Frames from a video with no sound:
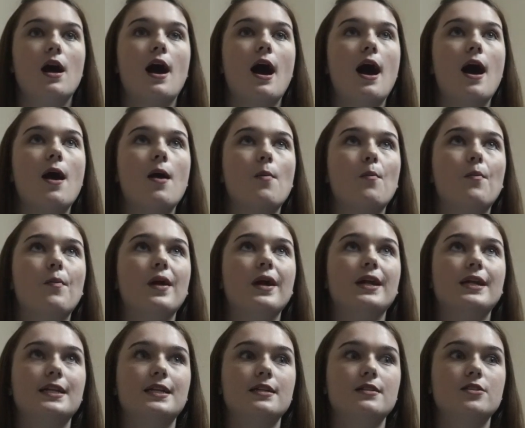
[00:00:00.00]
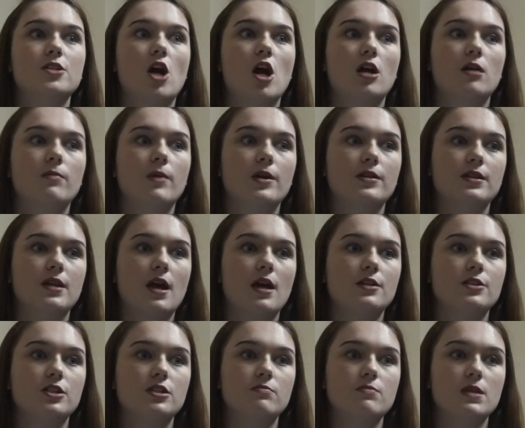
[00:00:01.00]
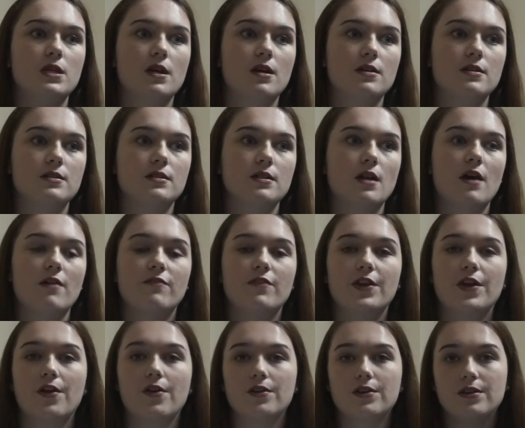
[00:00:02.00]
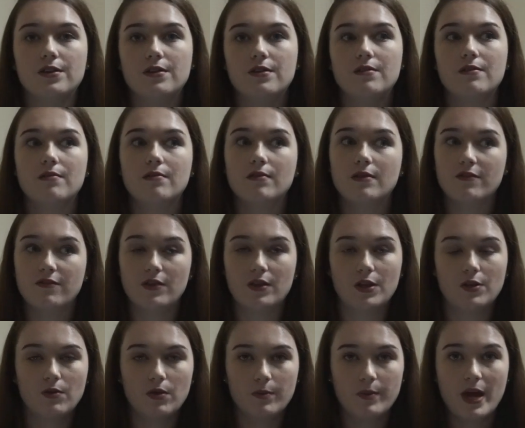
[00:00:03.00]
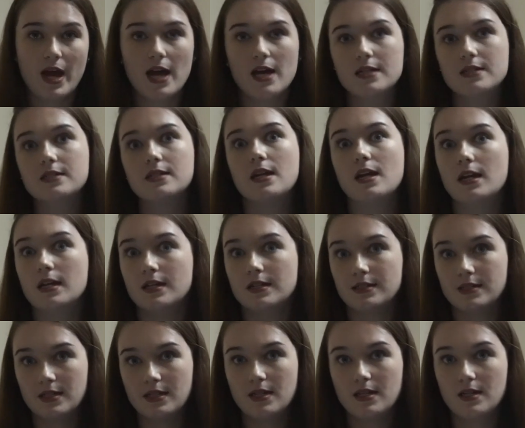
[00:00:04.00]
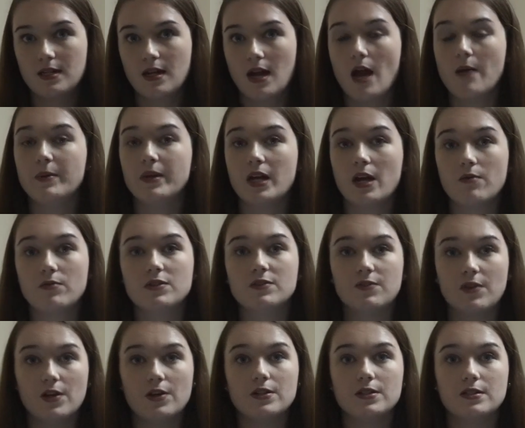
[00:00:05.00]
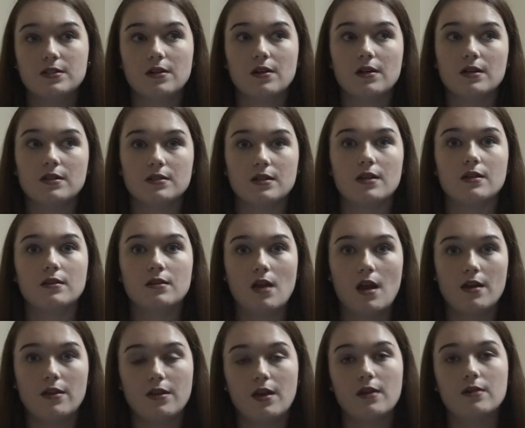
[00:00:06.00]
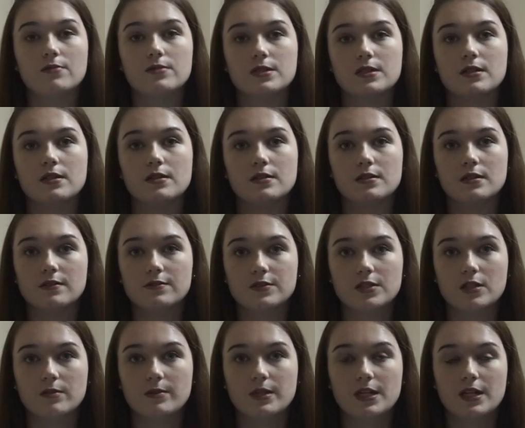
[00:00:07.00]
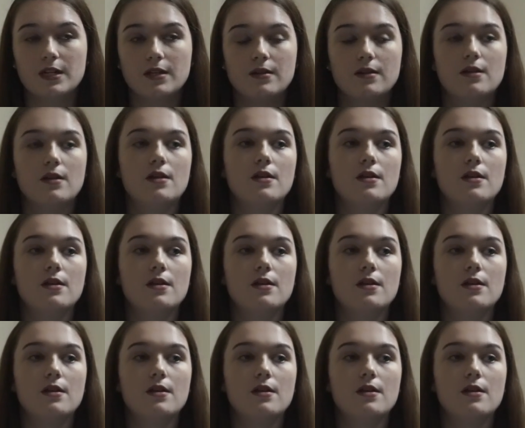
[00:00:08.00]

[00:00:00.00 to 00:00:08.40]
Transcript: And I didn't talk about that just because I figured the feeling would pass, and it did. I mean, I was very serious. I thought I was going to self-terminate.